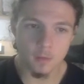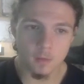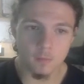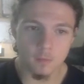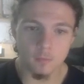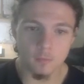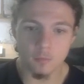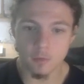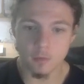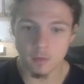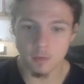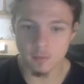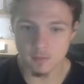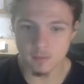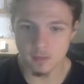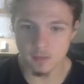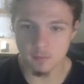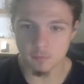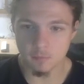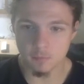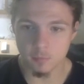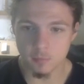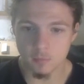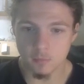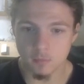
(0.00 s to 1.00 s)
For
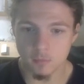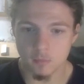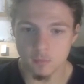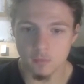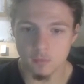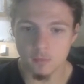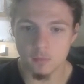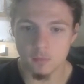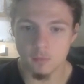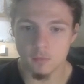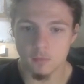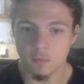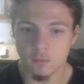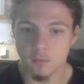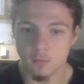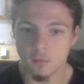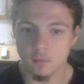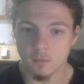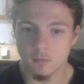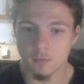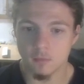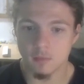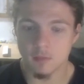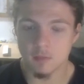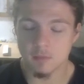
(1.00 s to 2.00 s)

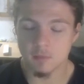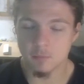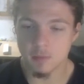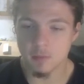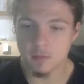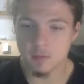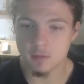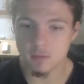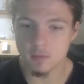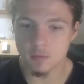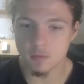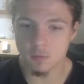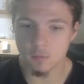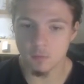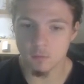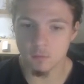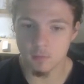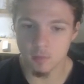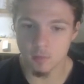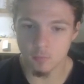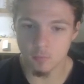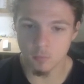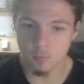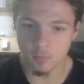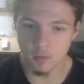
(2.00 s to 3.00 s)
example, the species of
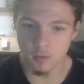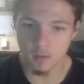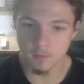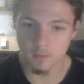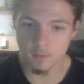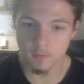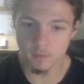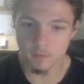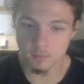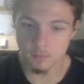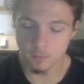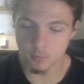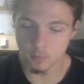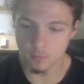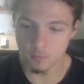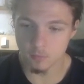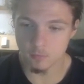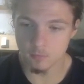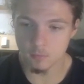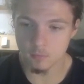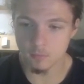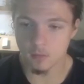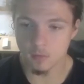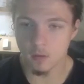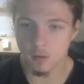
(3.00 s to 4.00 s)

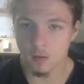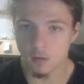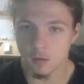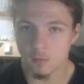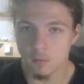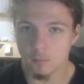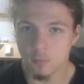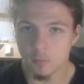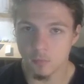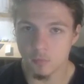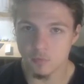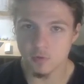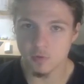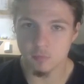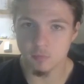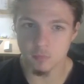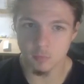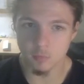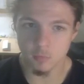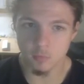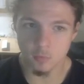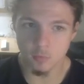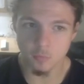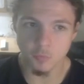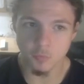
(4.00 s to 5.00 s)
Leucadendron are possible
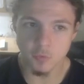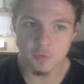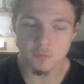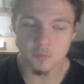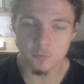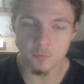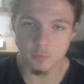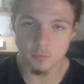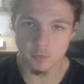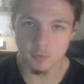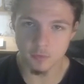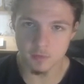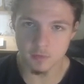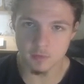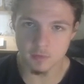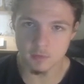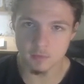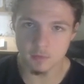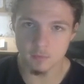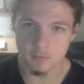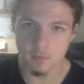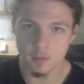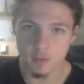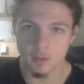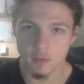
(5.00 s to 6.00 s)
hosts for this
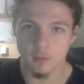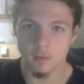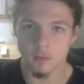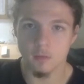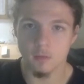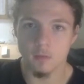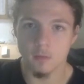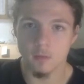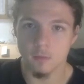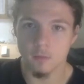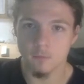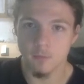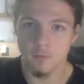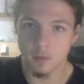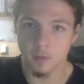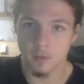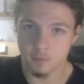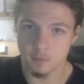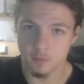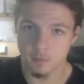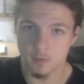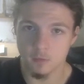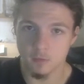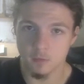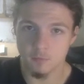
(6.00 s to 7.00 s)

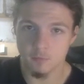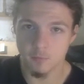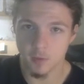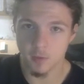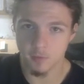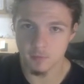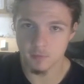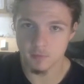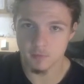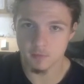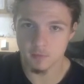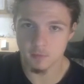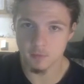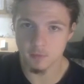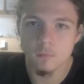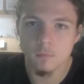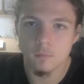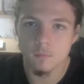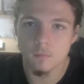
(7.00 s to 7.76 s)
facultative parasite.